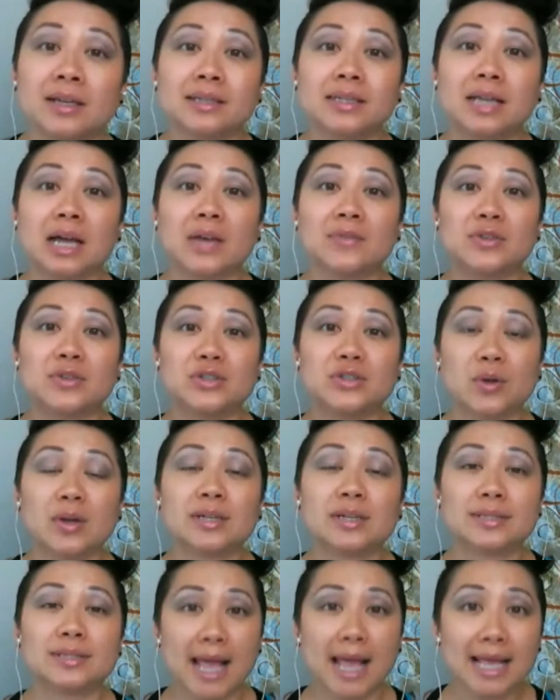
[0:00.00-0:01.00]
Now, if you
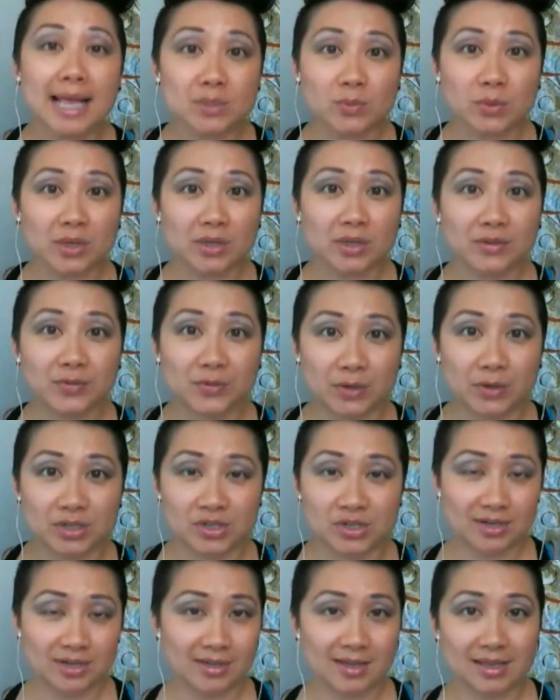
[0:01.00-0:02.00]
joined us last week for
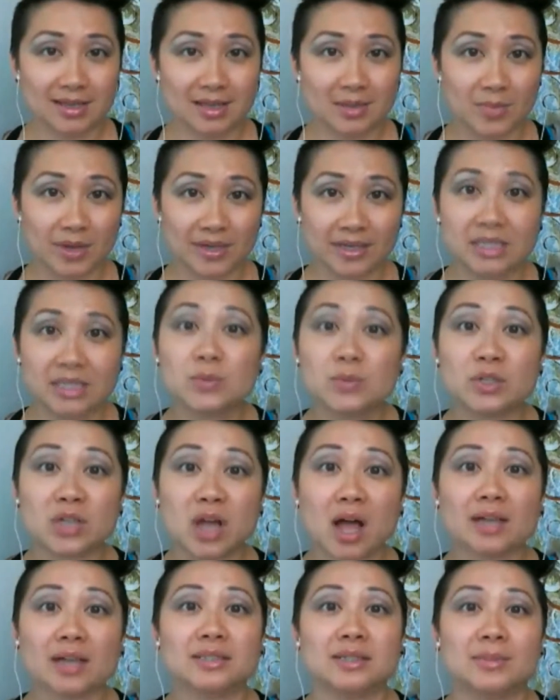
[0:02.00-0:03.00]
Shin Kicking Mondays, we
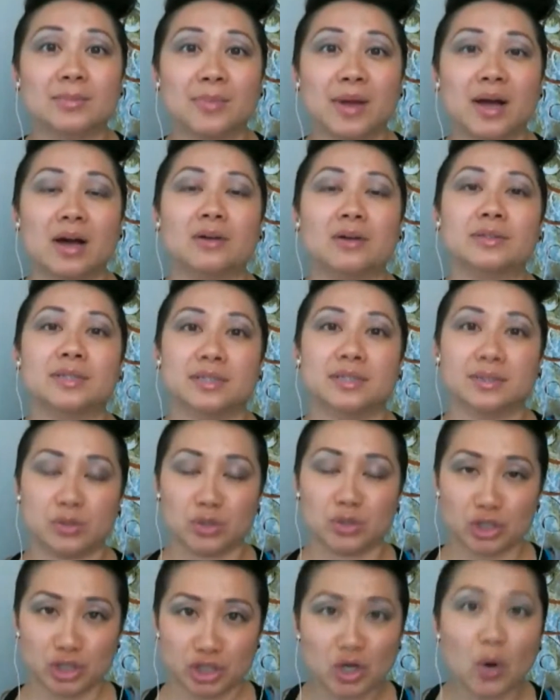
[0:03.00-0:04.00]
talked about
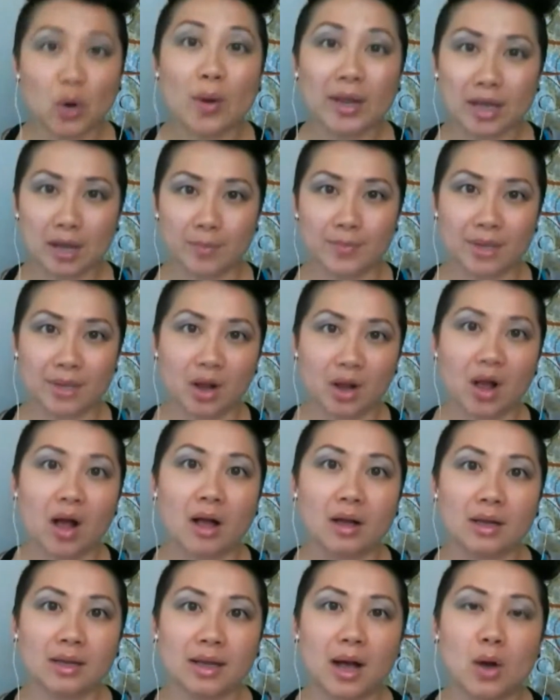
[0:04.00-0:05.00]
showing up at
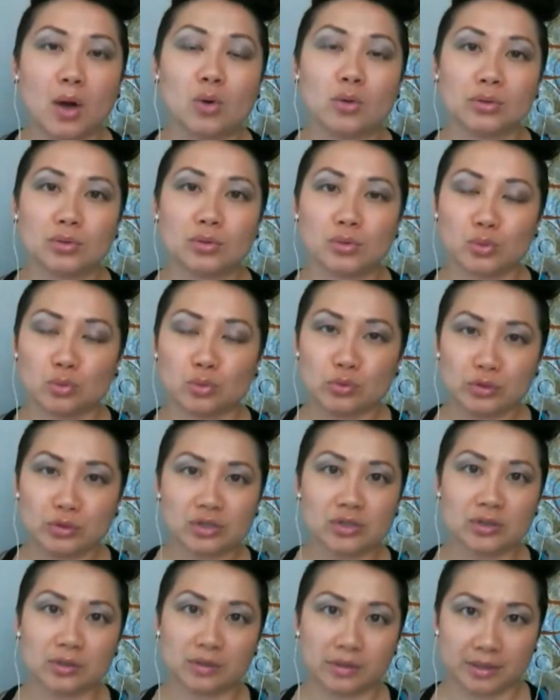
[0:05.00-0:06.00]
all, how
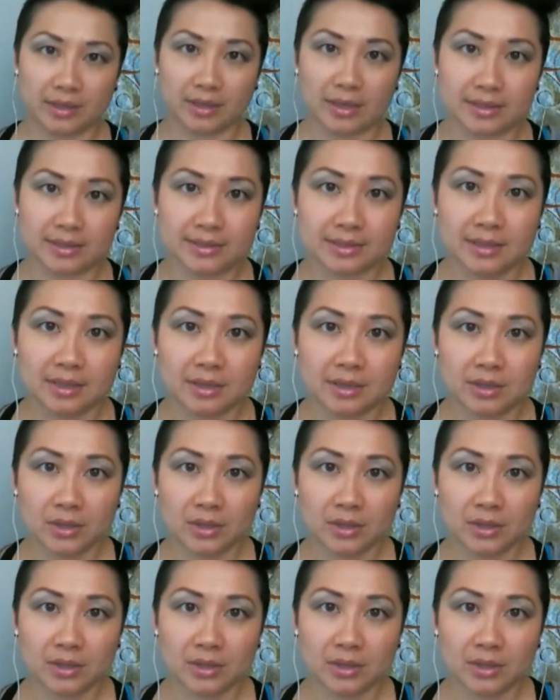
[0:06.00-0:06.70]
crucial it is